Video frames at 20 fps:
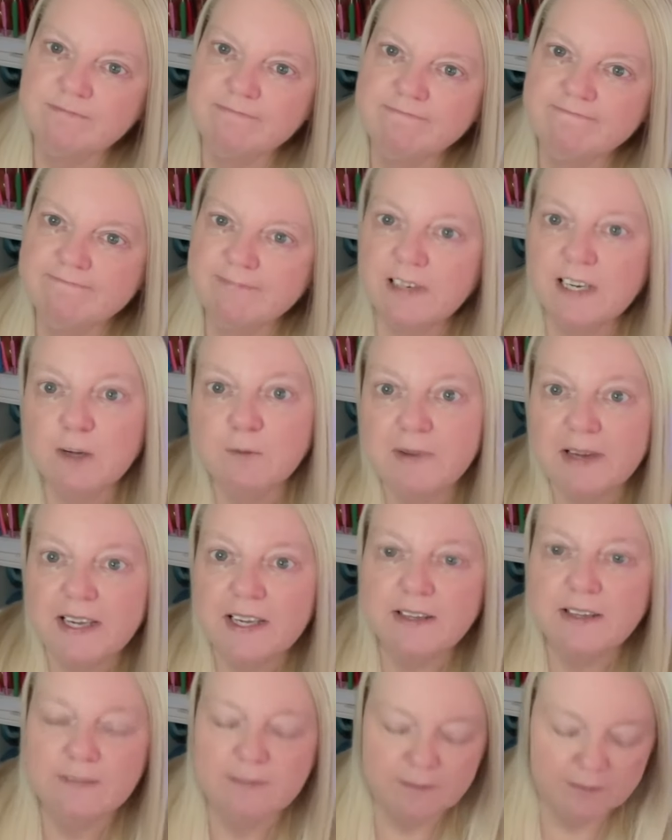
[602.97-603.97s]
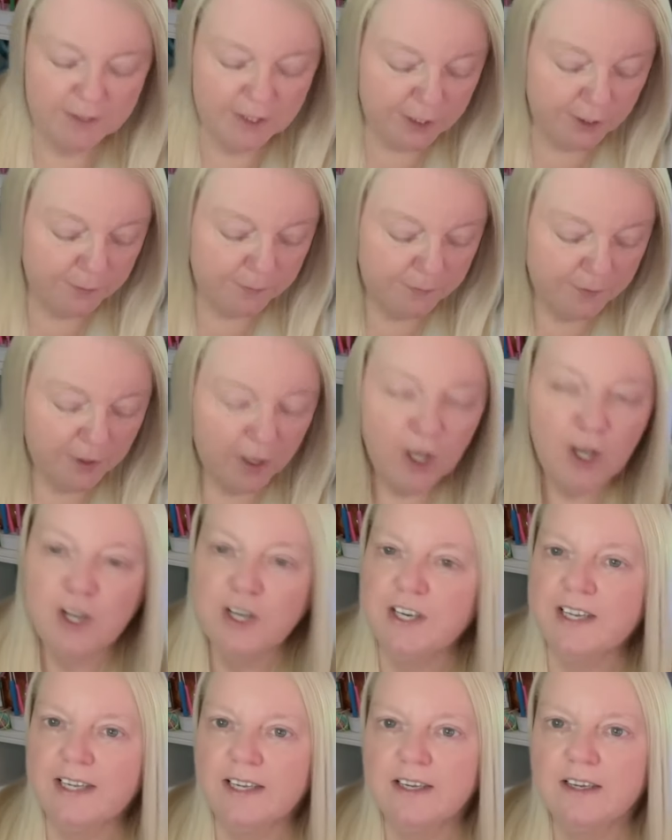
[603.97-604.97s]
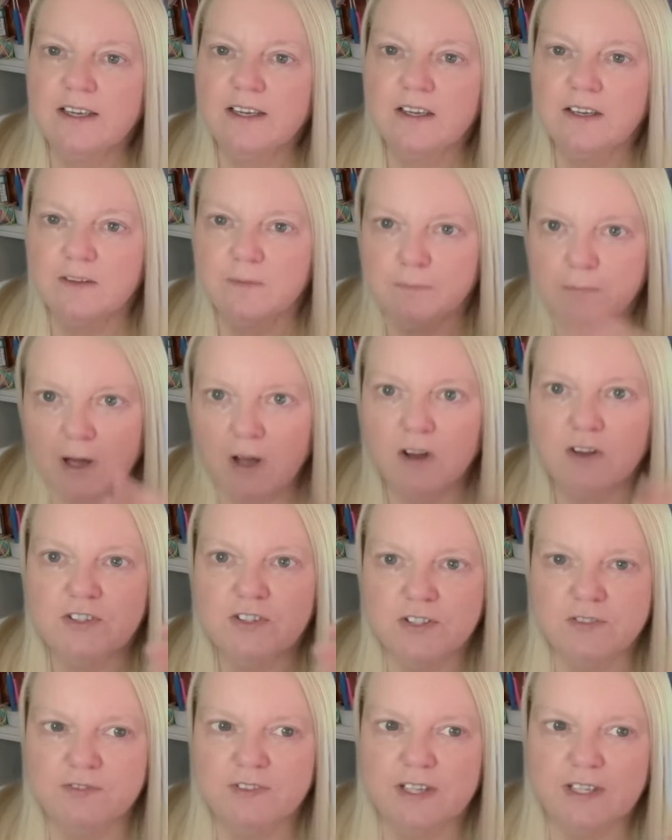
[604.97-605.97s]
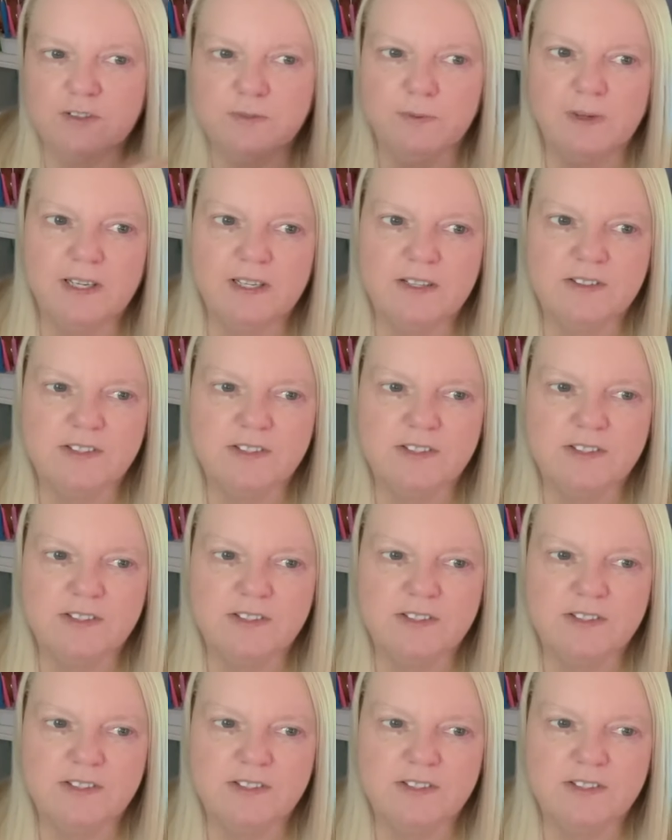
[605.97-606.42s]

but it'll be, you know, early part of next week.